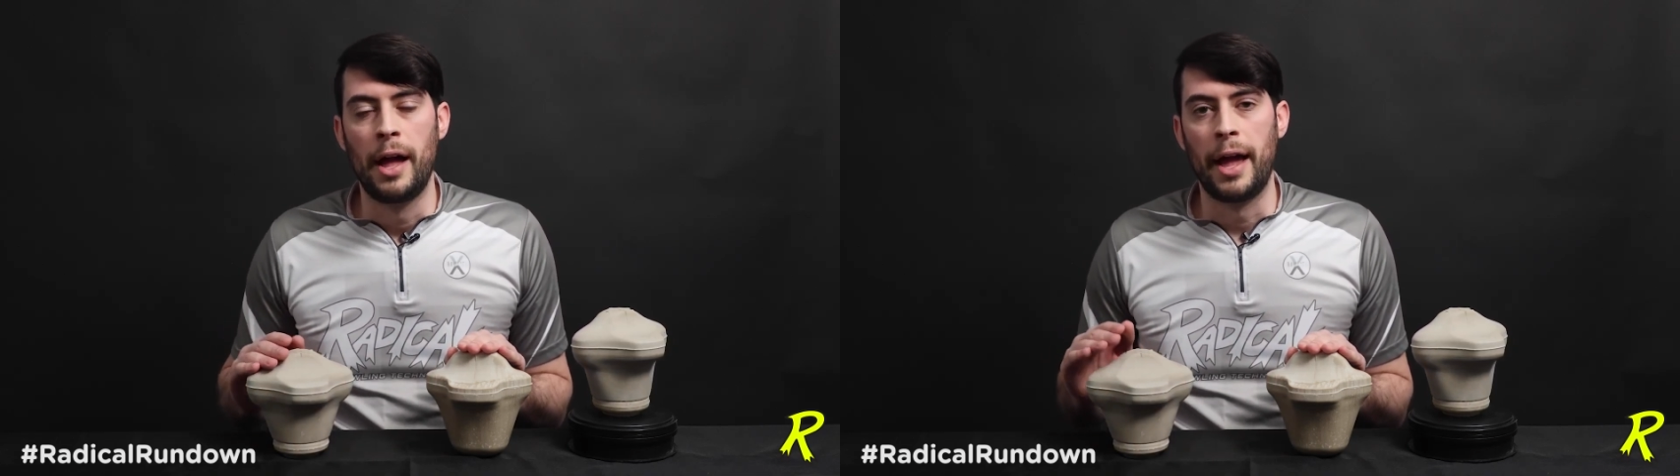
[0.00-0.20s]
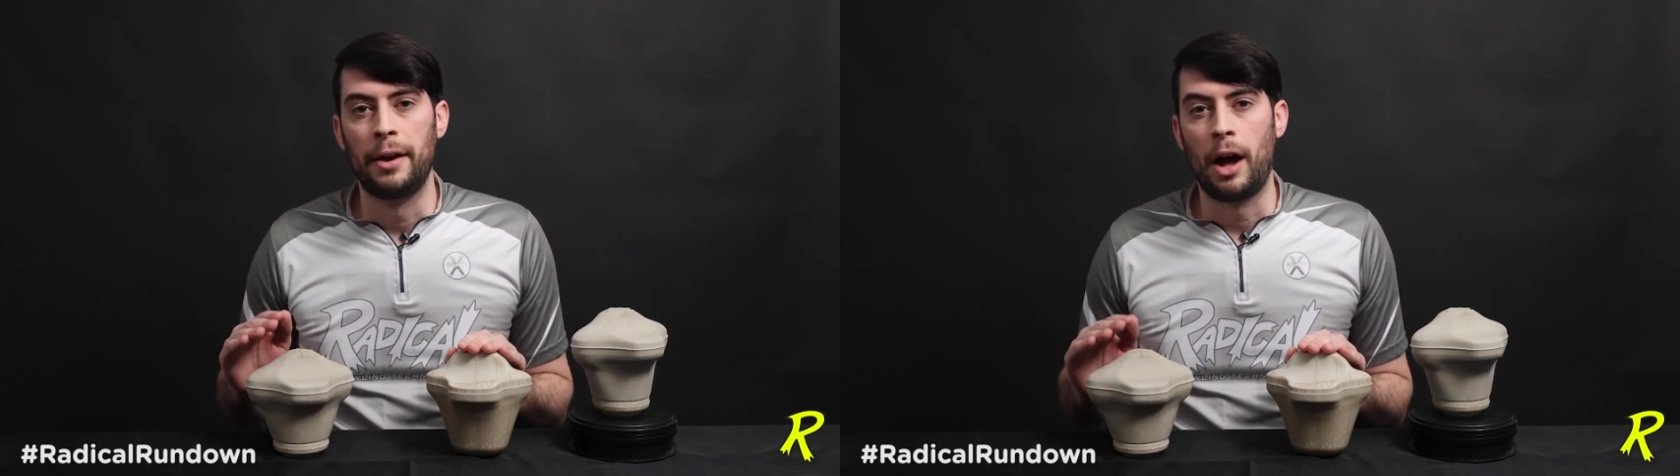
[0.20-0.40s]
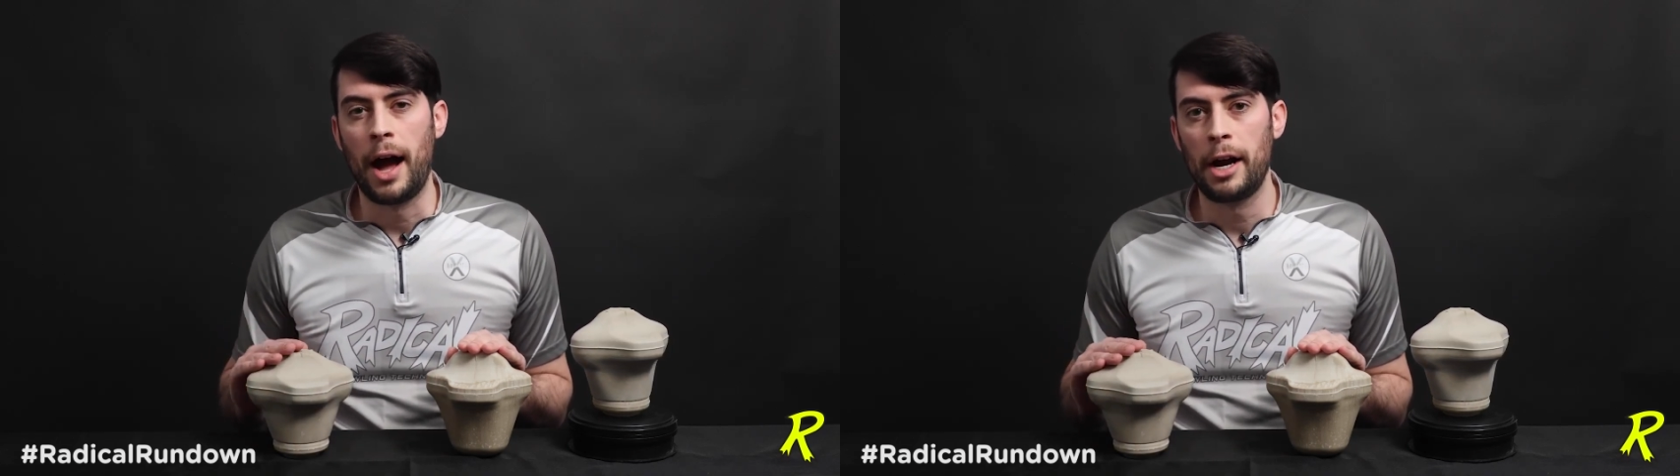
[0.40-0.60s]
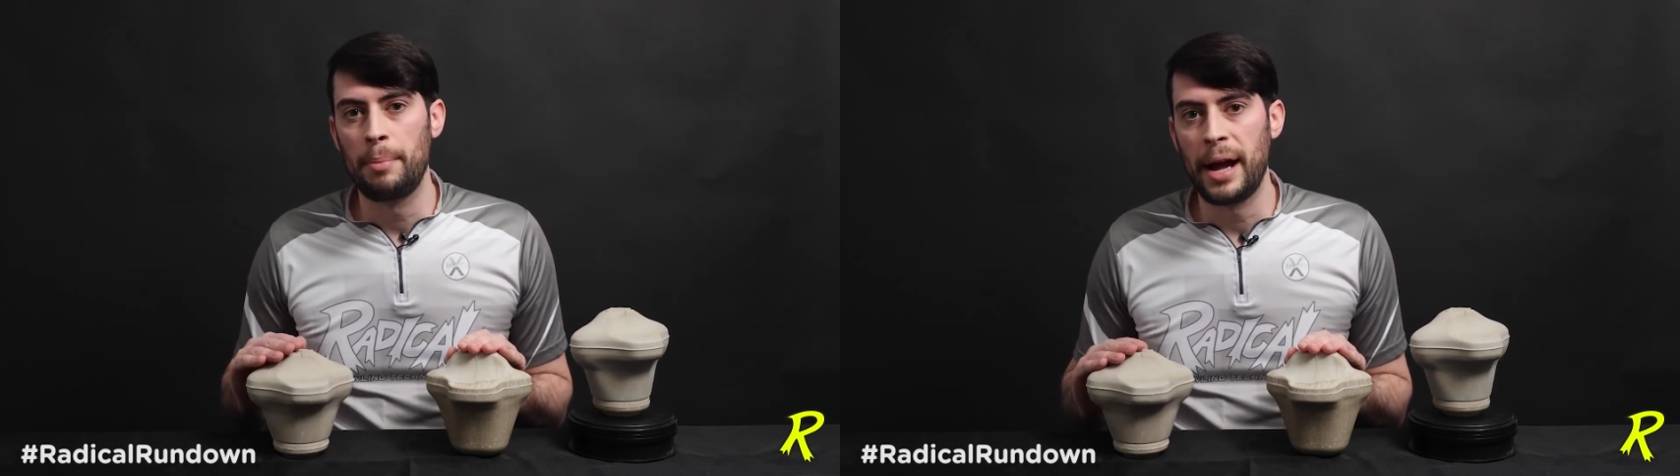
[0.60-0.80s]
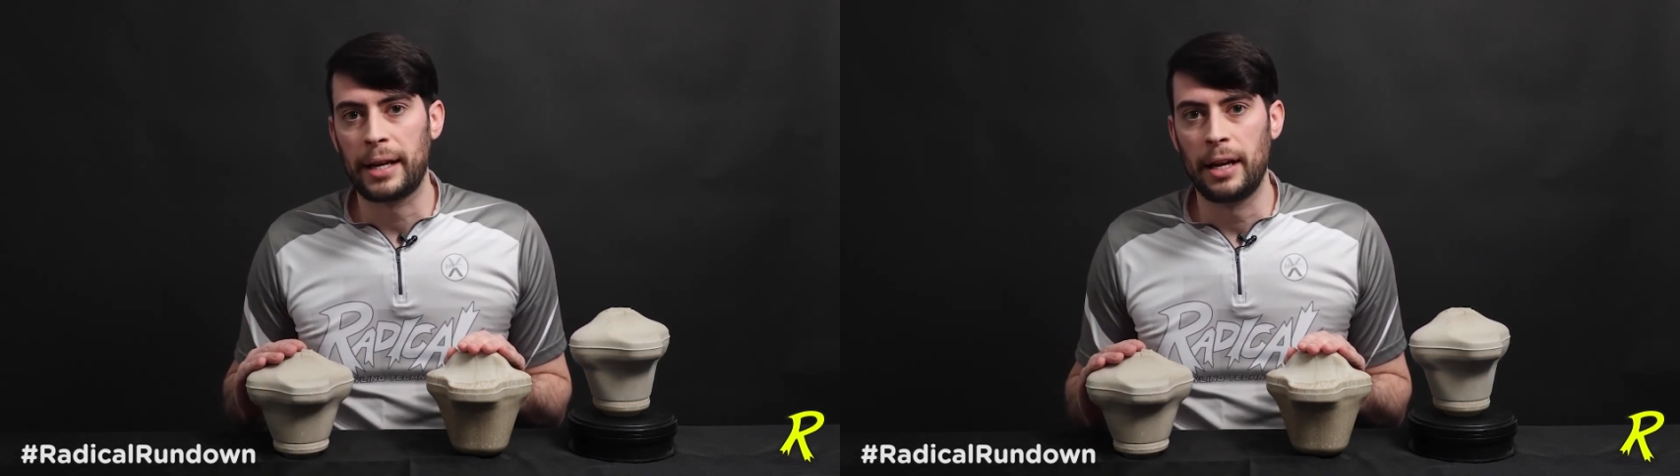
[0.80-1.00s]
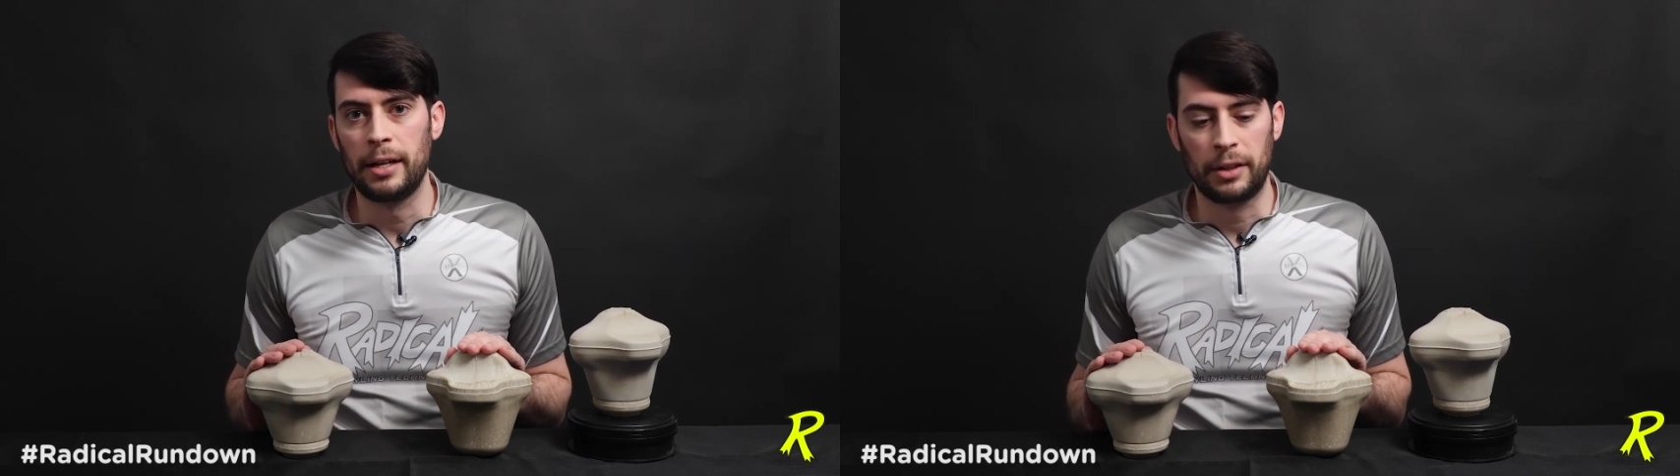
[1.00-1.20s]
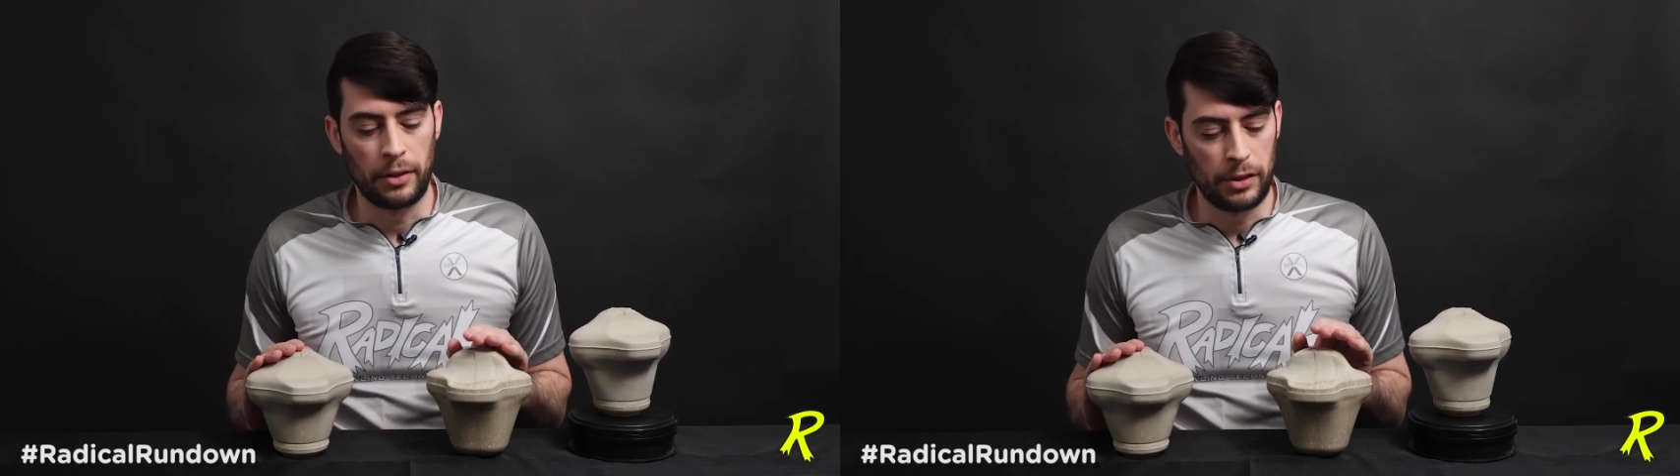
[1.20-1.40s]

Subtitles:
and higher back ending than